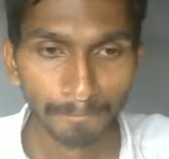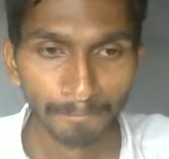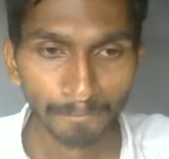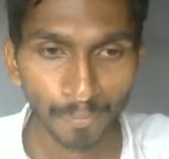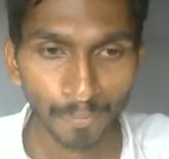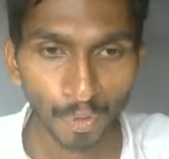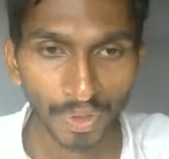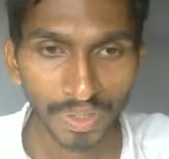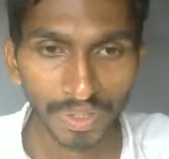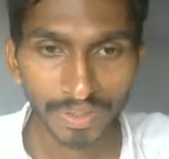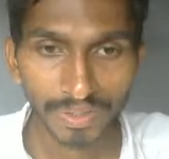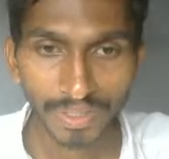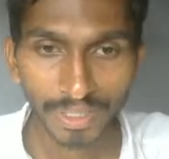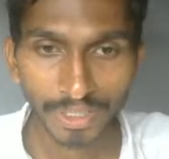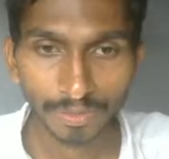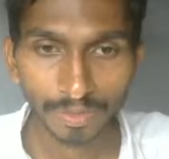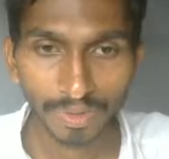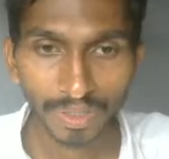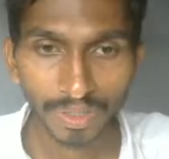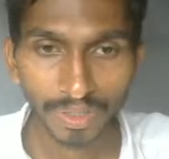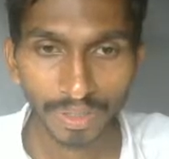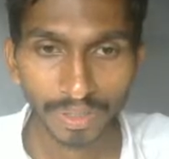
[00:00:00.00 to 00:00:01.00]
Okay, this has
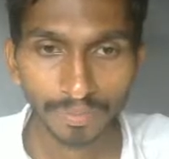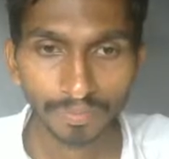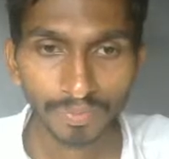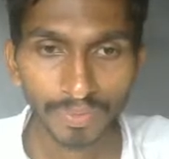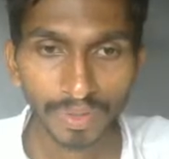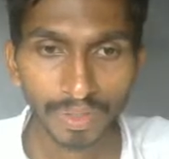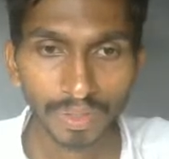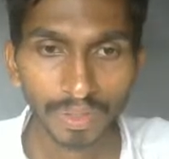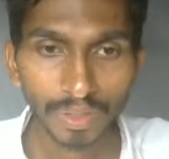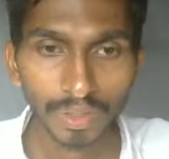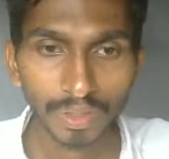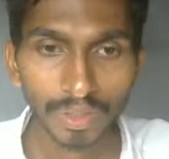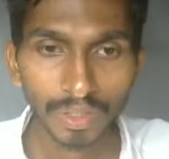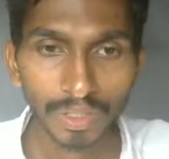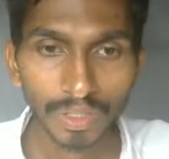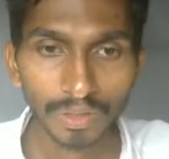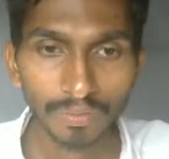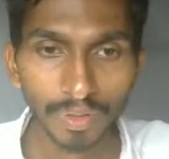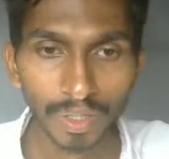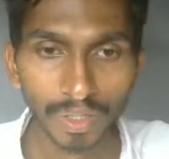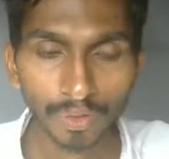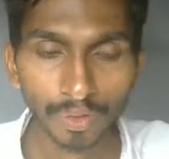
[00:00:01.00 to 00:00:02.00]
been done. If
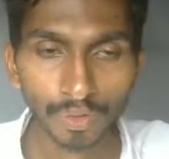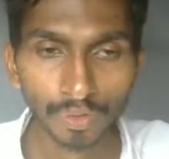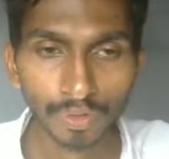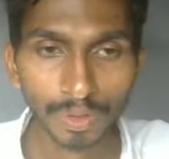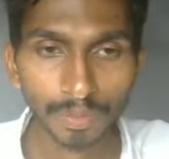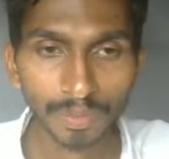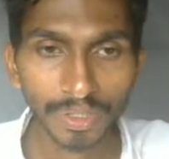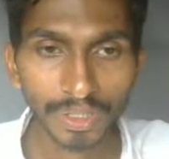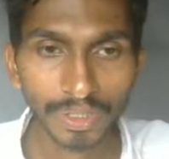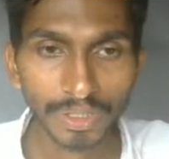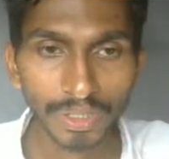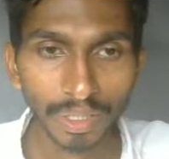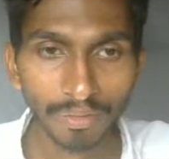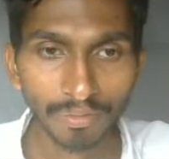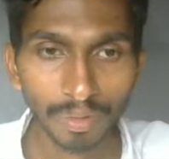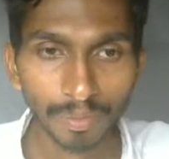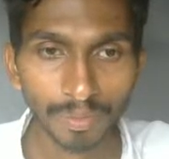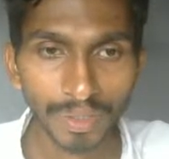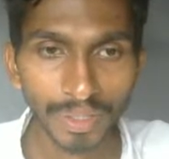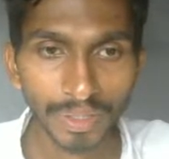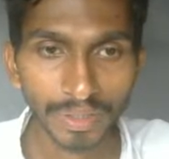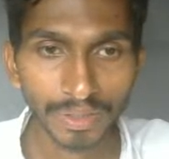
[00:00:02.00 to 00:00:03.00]
I go to the PNG, I will
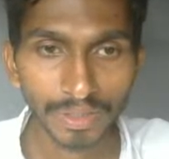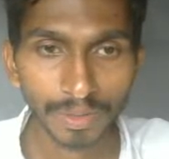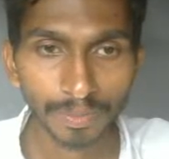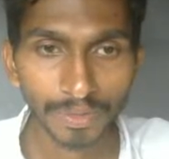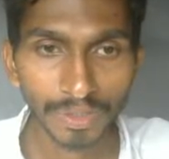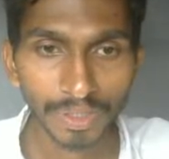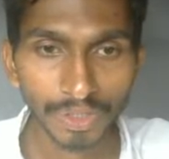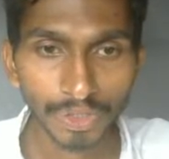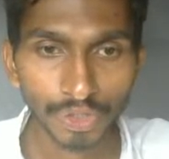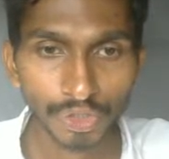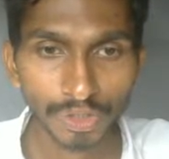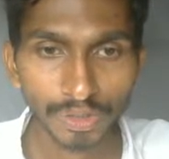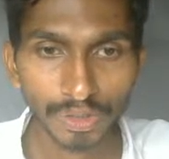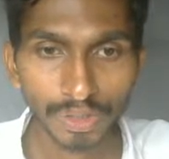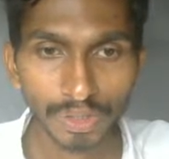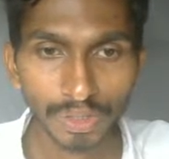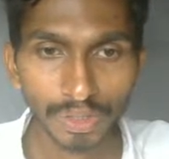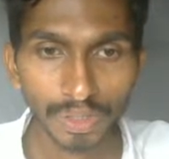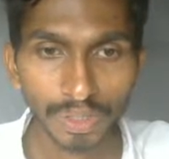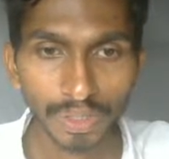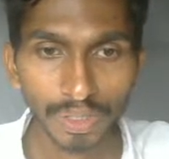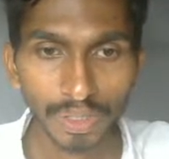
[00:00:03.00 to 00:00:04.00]
be getting the PNG.
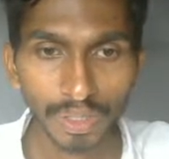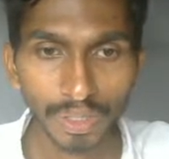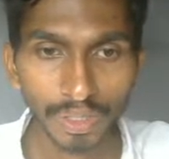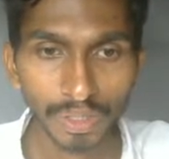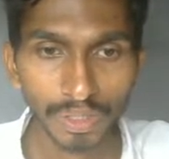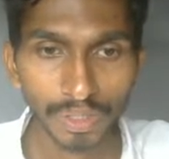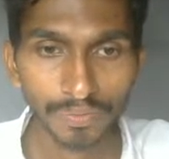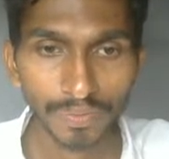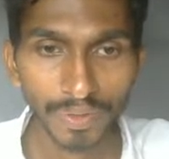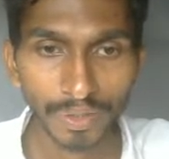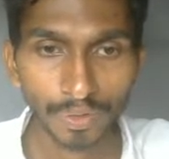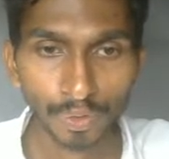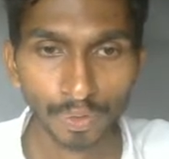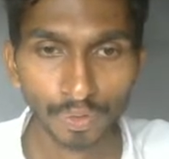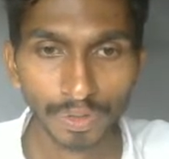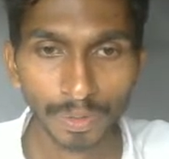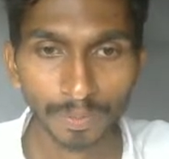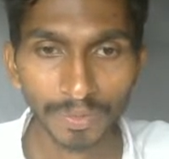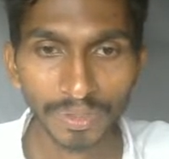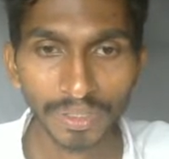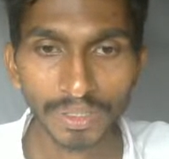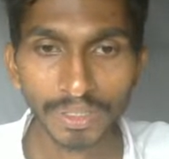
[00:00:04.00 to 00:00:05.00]
And if I go to the
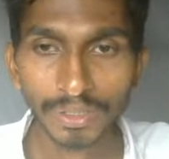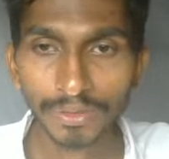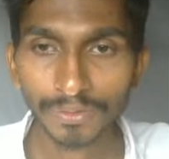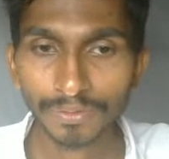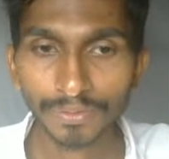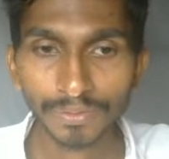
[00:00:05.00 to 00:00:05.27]
PDF,